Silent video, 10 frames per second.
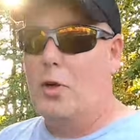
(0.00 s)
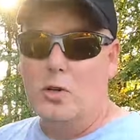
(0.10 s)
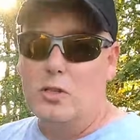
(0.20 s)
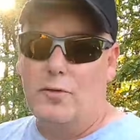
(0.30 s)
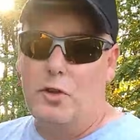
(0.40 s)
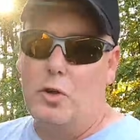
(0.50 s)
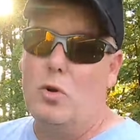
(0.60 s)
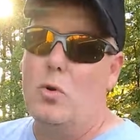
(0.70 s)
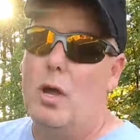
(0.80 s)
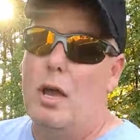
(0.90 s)
those of
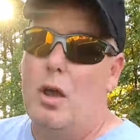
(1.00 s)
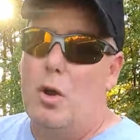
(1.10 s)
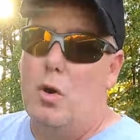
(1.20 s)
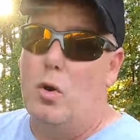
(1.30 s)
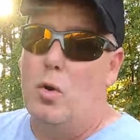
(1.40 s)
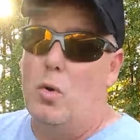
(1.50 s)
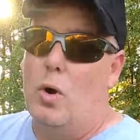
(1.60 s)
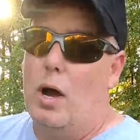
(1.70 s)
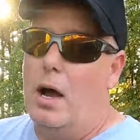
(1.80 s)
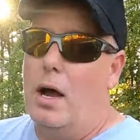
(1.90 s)
you
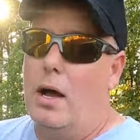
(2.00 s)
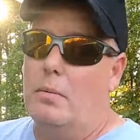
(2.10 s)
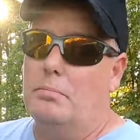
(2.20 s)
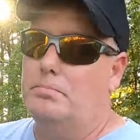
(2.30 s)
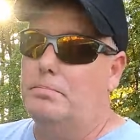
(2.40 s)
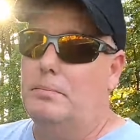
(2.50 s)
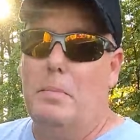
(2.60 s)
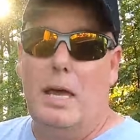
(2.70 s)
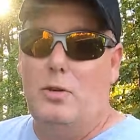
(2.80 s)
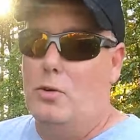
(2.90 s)
who
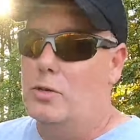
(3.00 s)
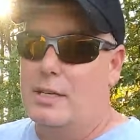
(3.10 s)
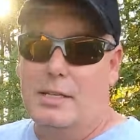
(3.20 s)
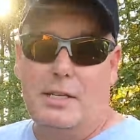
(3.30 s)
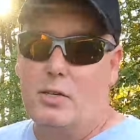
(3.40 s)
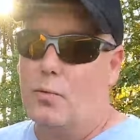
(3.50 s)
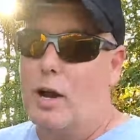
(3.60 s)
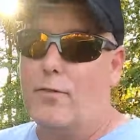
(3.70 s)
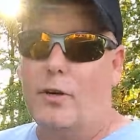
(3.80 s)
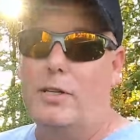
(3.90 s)
may use this as a
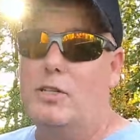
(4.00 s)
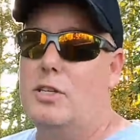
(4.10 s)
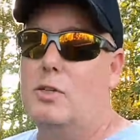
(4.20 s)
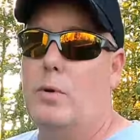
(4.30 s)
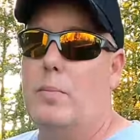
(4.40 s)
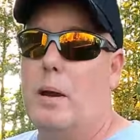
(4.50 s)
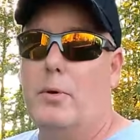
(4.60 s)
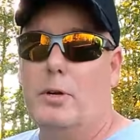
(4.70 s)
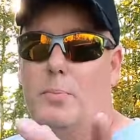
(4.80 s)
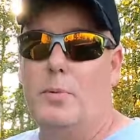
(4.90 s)
reference, just
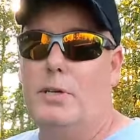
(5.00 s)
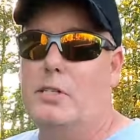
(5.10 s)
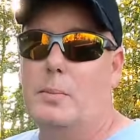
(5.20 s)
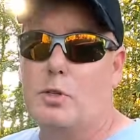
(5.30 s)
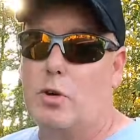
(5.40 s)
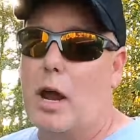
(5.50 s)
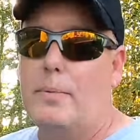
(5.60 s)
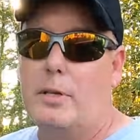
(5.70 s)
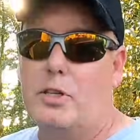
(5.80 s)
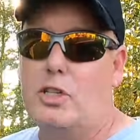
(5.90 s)
remember to please
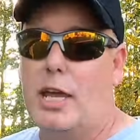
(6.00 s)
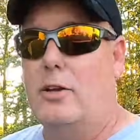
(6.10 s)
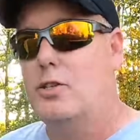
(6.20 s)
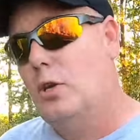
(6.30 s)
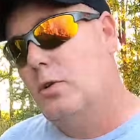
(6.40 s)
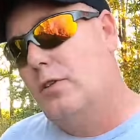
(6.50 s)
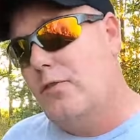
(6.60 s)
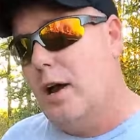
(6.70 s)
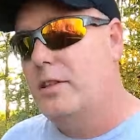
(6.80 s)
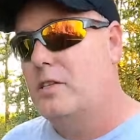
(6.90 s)
subscribe to the channel so you can
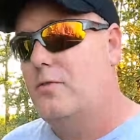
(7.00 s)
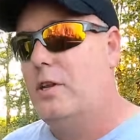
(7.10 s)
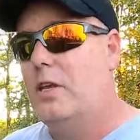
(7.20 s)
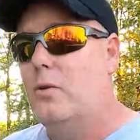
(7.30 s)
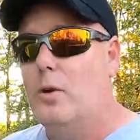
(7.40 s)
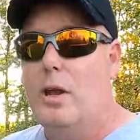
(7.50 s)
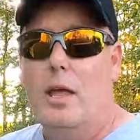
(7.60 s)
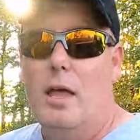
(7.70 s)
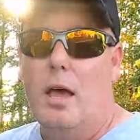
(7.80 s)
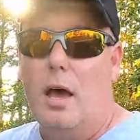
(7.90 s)
find this video
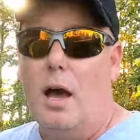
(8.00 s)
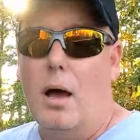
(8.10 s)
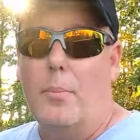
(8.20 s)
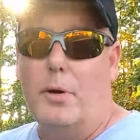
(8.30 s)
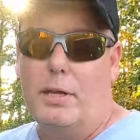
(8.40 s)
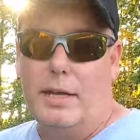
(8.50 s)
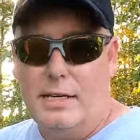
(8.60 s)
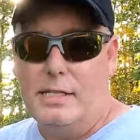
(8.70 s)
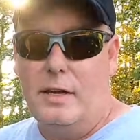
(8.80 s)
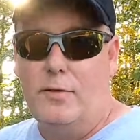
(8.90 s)
pretty
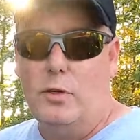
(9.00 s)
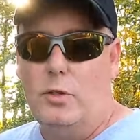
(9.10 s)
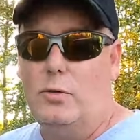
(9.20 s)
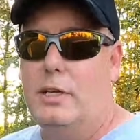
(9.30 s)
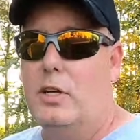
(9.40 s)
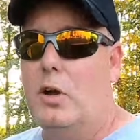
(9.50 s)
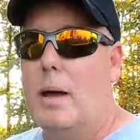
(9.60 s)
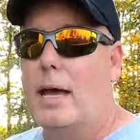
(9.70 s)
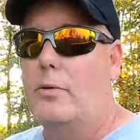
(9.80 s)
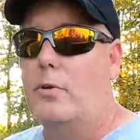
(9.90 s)
easy if you do need to go
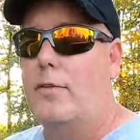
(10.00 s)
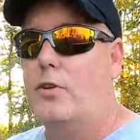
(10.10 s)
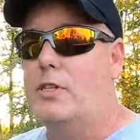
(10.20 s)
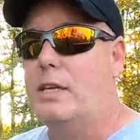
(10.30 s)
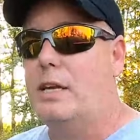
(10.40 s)
back and reference